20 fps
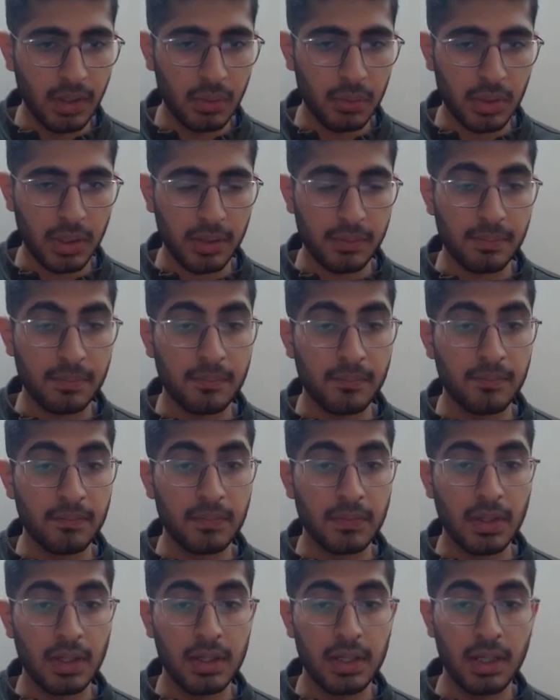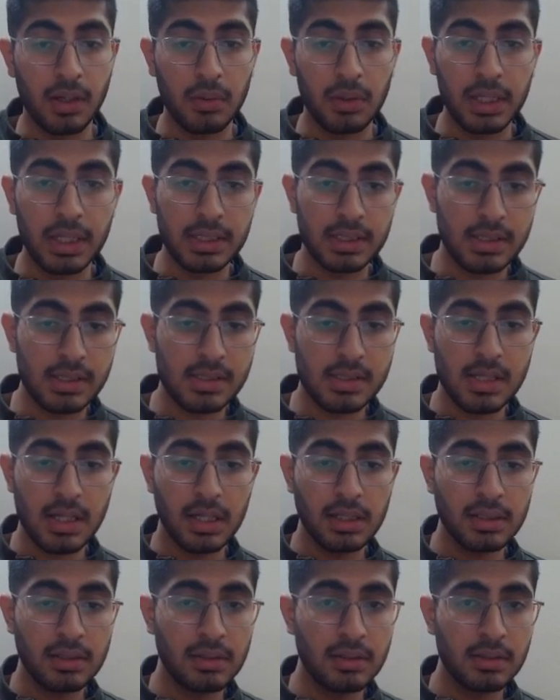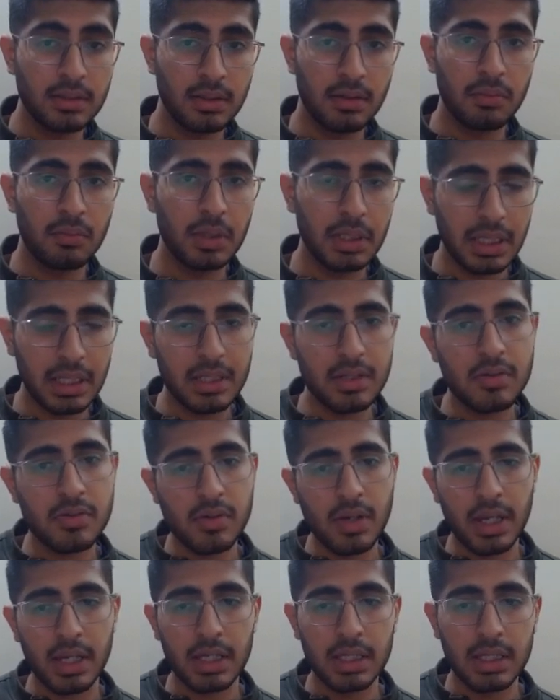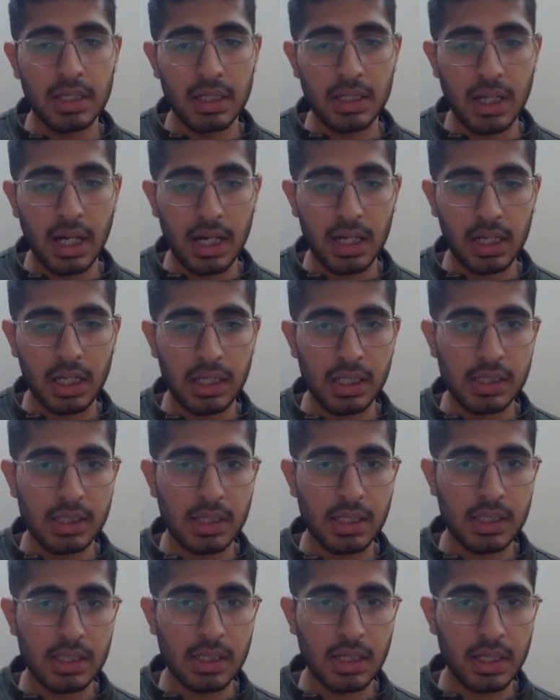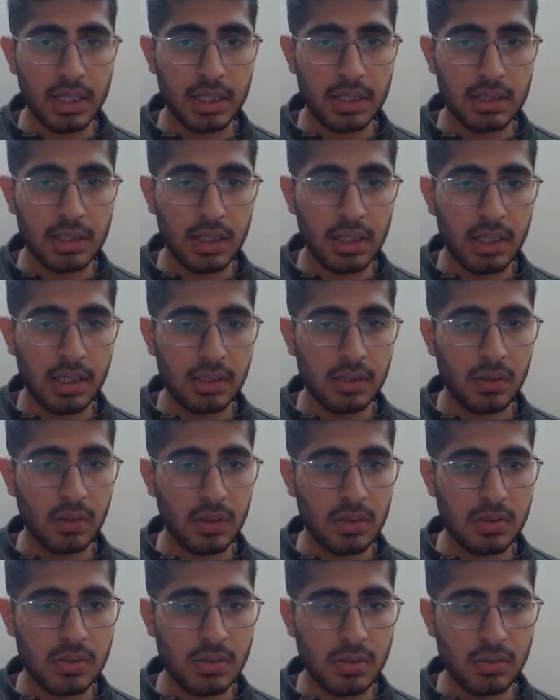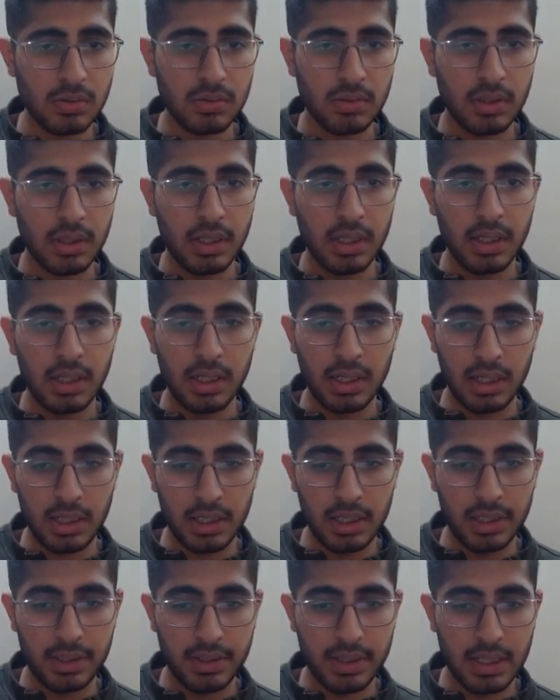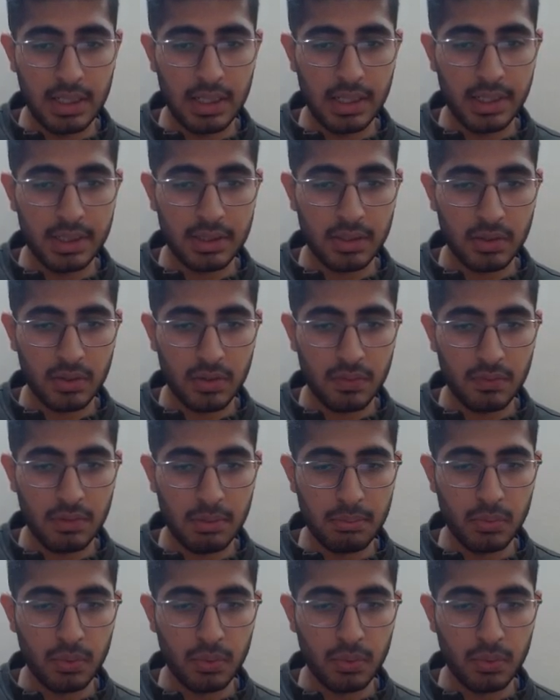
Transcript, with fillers: Okay, now length is done. We can try car length and character length also, and then later on we'll